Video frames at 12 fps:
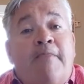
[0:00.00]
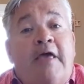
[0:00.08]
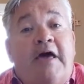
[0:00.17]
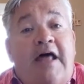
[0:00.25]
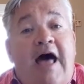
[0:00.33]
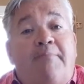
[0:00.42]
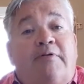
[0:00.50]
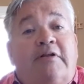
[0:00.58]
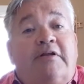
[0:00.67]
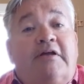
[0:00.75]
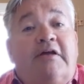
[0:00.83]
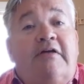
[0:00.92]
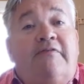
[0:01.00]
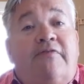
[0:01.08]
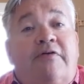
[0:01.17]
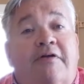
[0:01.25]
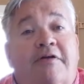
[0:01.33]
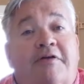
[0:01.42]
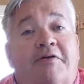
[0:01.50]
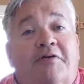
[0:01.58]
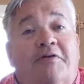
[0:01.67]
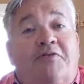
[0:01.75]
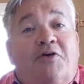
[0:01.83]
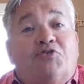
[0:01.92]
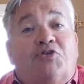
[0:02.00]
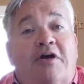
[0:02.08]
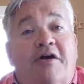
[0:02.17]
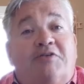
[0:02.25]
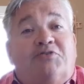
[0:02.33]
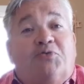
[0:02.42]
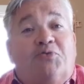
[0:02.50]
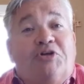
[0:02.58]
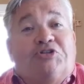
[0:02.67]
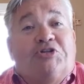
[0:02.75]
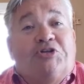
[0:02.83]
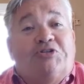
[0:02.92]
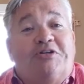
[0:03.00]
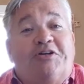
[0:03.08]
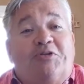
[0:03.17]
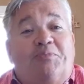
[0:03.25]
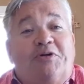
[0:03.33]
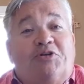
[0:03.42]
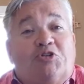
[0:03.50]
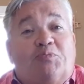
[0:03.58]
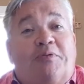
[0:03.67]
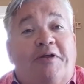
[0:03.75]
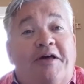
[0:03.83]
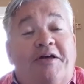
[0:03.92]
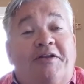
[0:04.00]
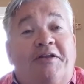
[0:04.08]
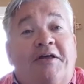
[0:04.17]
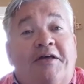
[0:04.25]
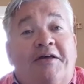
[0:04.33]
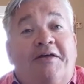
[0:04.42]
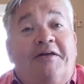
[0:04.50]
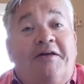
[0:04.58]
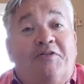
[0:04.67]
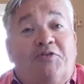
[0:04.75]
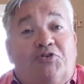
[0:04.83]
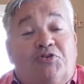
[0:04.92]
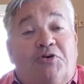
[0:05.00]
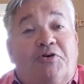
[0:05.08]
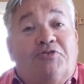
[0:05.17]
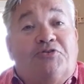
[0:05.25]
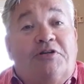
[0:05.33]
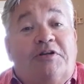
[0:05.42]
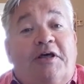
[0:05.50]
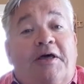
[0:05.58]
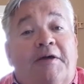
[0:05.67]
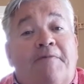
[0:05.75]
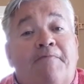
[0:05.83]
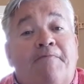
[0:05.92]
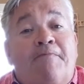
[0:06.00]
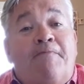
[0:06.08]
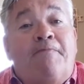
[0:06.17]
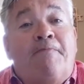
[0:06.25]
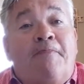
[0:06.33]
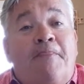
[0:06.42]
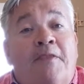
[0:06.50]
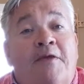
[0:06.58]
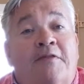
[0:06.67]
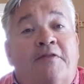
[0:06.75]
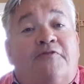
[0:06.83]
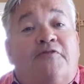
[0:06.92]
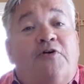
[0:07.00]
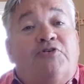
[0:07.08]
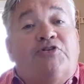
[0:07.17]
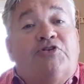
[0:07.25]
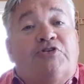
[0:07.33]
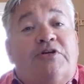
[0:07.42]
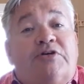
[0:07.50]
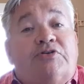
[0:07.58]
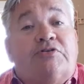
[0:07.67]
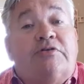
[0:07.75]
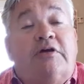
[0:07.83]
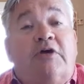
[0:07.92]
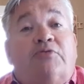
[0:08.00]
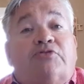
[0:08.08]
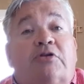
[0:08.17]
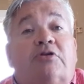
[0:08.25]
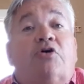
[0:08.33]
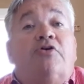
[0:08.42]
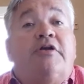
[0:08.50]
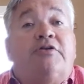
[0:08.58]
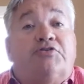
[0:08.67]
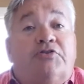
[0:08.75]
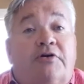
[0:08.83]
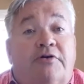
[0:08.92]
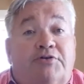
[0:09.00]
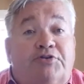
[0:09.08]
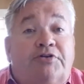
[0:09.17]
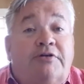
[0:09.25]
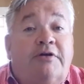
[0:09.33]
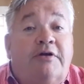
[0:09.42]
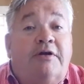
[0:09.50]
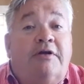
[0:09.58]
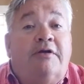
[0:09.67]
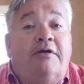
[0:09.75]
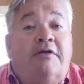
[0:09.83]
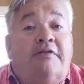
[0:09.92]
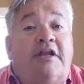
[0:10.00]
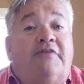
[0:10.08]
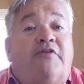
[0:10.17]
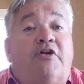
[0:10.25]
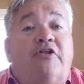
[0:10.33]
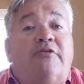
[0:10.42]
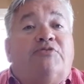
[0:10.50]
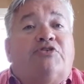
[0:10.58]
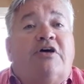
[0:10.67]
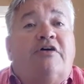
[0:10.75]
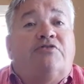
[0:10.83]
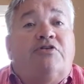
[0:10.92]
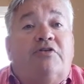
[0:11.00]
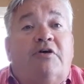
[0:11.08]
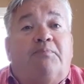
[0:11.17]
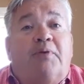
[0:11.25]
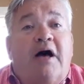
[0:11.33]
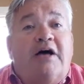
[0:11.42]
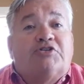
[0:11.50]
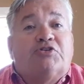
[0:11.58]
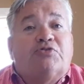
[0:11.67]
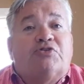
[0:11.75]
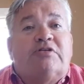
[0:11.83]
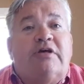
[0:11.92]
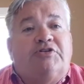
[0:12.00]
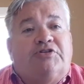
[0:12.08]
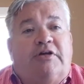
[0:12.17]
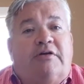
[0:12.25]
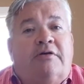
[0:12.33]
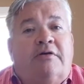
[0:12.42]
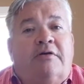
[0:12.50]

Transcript: And I believe uh, those characteristics need to be displayed in the church today. The first is this it was a learning church. They devoted themselves to the apostles' teaching,